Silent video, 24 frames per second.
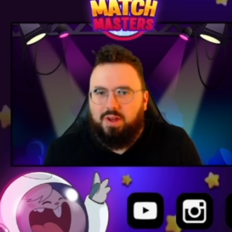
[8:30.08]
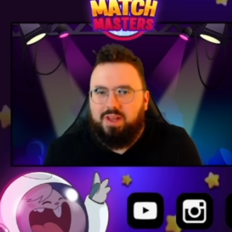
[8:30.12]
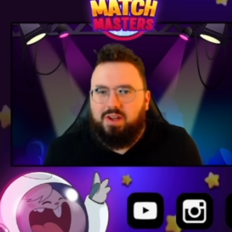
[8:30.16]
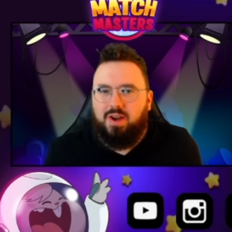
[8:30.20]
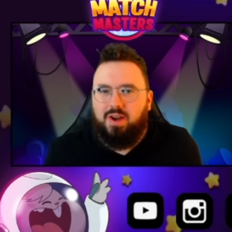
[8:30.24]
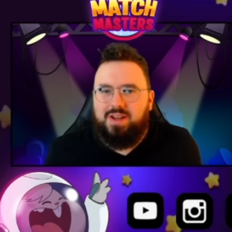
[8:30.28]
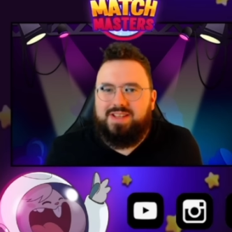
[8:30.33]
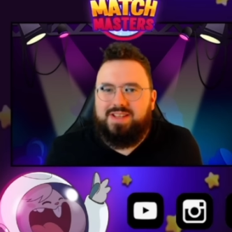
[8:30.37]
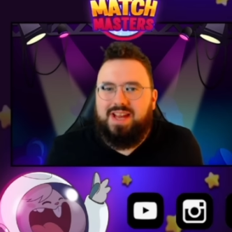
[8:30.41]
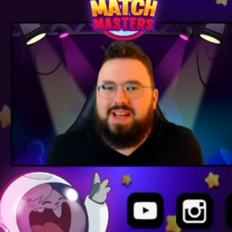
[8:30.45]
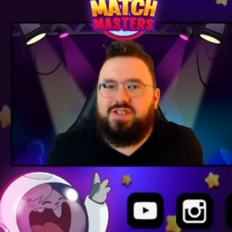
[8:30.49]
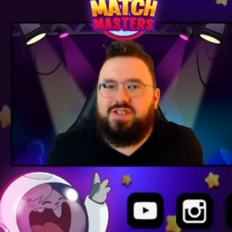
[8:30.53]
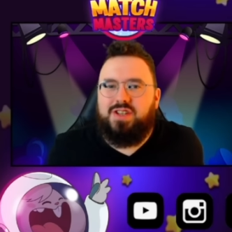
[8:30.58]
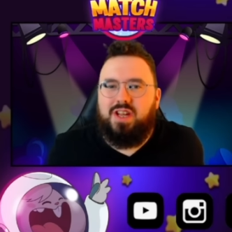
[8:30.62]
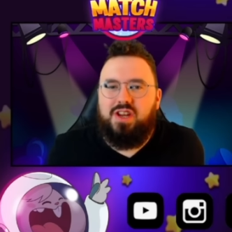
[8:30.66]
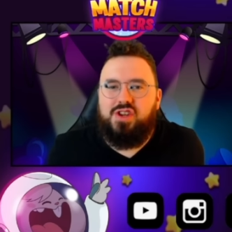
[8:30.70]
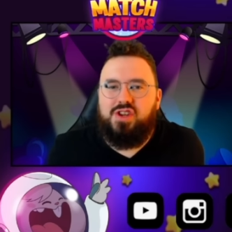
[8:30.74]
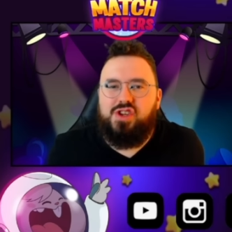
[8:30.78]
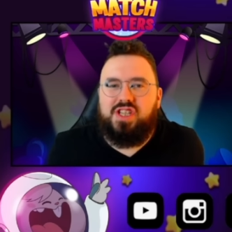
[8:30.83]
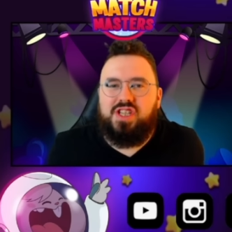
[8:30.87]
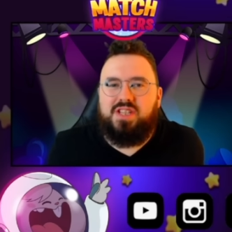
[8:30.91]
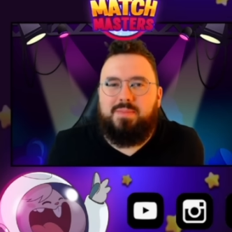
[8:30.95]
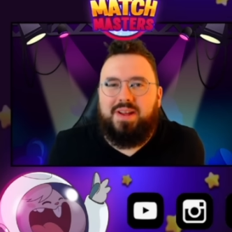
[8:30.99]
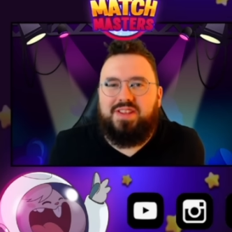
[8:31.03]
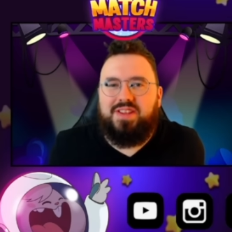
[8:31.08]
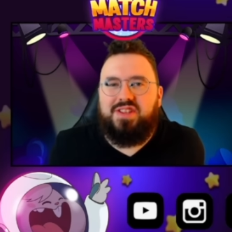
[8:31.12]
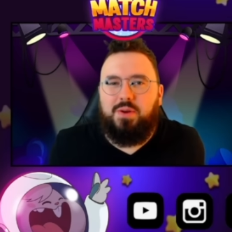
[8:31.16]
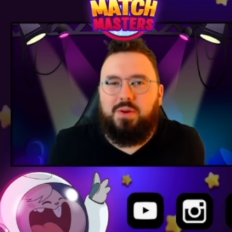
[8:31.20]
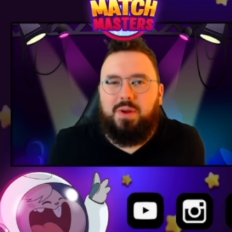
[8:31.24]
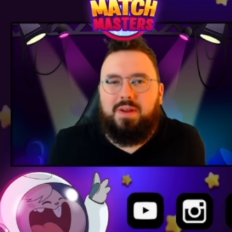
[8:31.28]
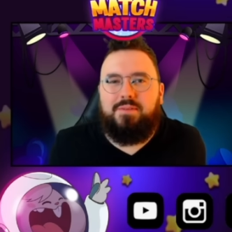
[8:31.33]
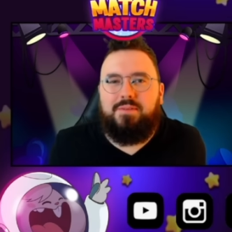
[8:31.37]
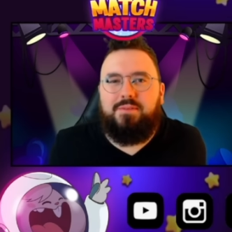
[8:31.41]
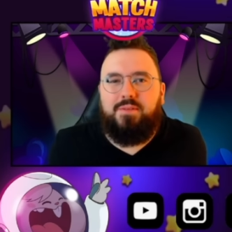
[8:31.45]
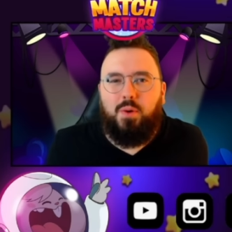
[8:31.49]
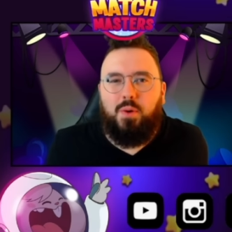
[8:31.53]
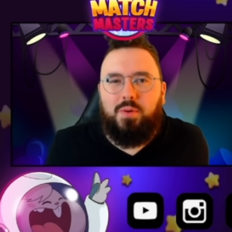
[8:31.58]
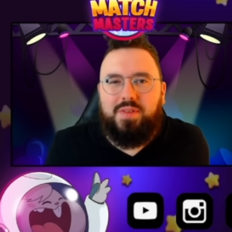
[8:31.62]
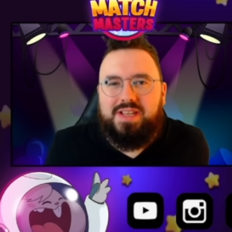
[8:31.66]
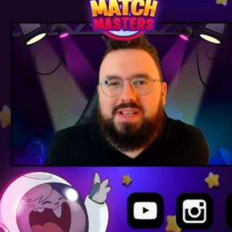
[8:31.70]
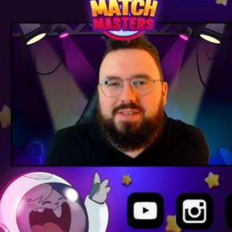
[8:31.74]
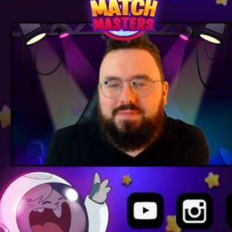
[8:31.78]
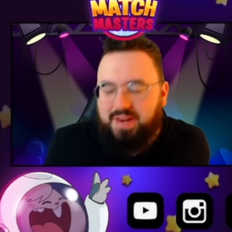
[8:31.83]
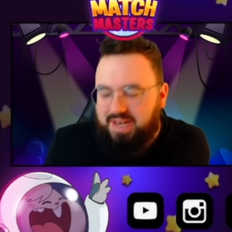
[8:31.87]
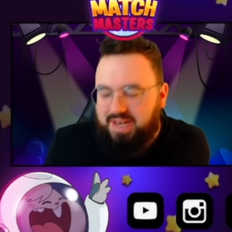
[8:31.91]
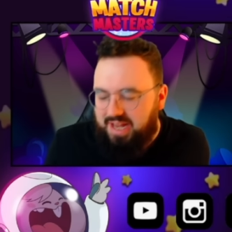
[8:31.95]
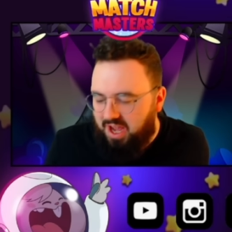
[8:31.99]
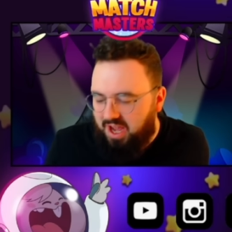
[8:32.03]
guys, that is going to just about do it for
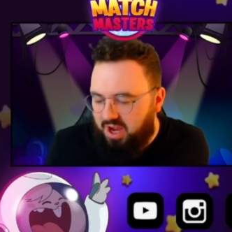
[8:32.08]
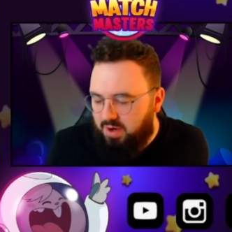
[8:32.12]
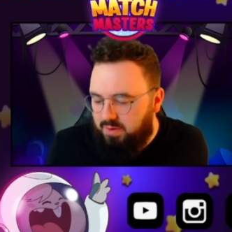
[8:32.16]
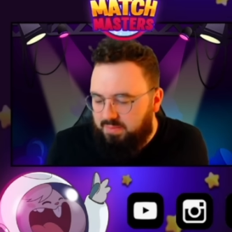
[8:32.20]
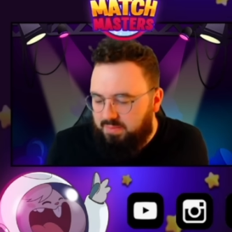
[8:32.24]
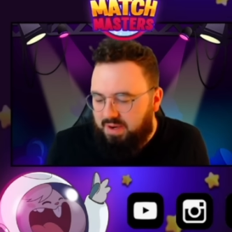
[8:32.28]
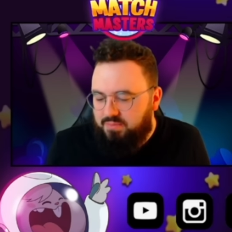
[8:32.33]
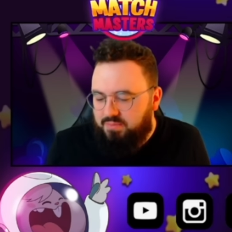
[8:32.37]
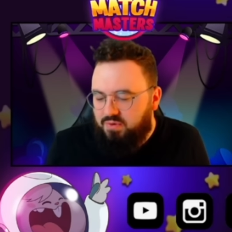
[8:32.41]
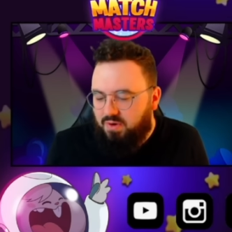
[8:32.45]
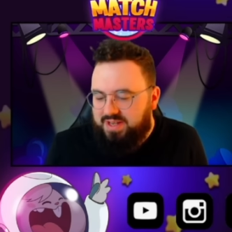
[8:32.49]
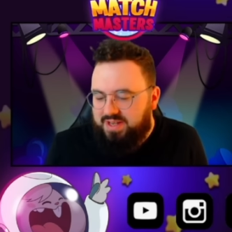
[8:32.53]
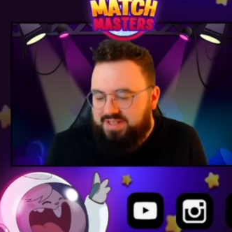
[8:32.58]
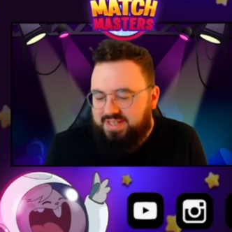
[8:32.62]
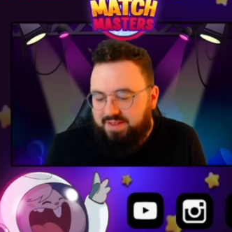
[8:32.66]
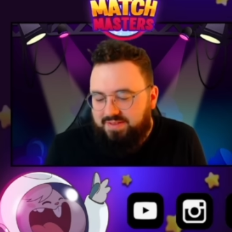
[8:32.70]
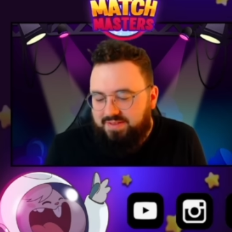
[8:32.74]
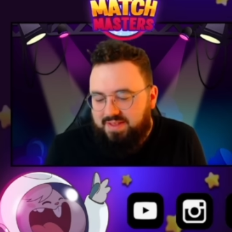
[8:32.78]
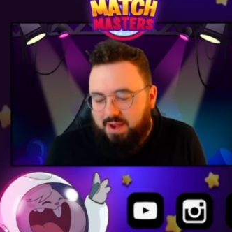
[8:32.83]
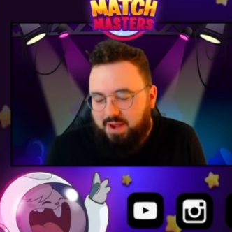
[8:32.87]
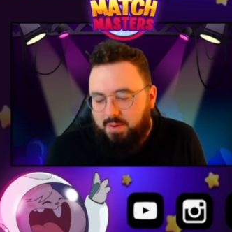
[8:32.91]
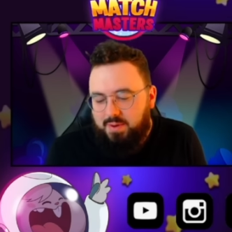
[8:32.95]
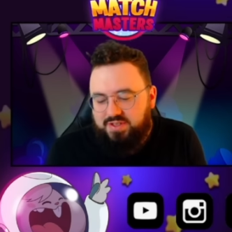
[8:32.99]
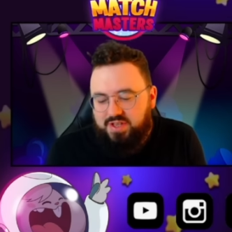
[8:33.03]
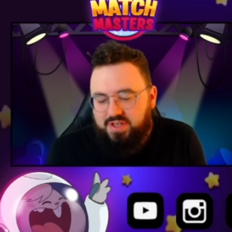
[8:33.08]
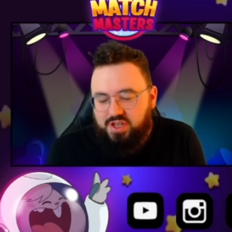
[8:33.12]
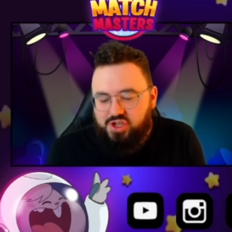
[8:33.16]
this video video. Uh, remember I said there was the